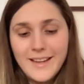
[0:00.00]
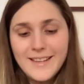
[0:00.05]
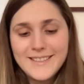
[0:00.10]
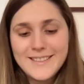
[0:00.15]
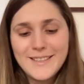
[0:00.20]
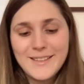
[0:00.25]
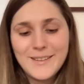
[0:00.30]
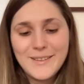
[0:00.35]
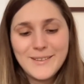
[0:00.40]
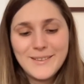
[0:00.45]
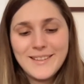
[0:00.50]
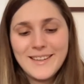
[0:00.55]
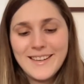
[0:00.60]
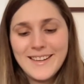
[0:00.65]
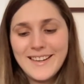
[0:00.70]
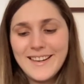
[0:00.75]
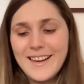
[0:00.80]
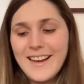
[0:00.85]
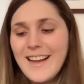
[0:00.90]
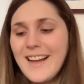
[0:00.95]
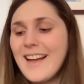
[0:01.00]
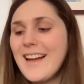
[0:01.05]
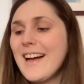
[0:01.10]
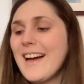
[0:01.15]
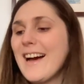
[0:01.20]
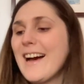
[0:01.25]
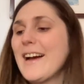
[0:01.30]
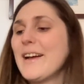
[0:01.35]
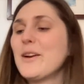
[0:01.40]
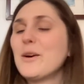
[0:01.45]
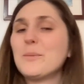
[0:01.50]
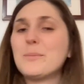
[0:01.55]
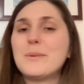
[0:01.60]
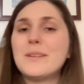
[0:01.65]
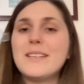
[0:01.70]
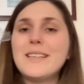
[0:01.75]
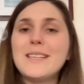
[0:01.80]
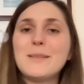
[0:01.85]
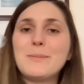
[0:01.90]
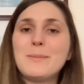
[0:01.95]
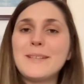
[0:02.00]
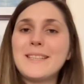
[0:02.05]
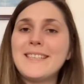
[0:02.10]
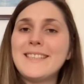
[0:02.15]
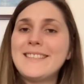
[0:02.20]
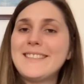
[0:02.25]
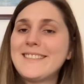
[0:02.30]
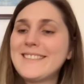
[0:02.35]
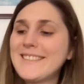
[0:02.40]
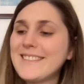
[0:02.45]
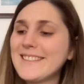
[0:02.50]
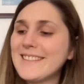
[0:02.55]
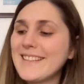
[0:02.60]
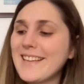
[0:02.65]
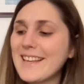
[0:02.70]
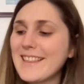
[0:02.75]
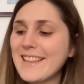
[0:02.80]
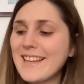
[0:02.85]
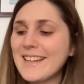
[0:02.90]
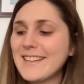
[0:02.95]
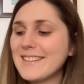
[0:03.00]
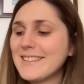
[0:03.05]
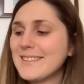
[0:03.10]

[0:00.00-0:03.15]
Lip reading: so I'd opened it, but it's still like that.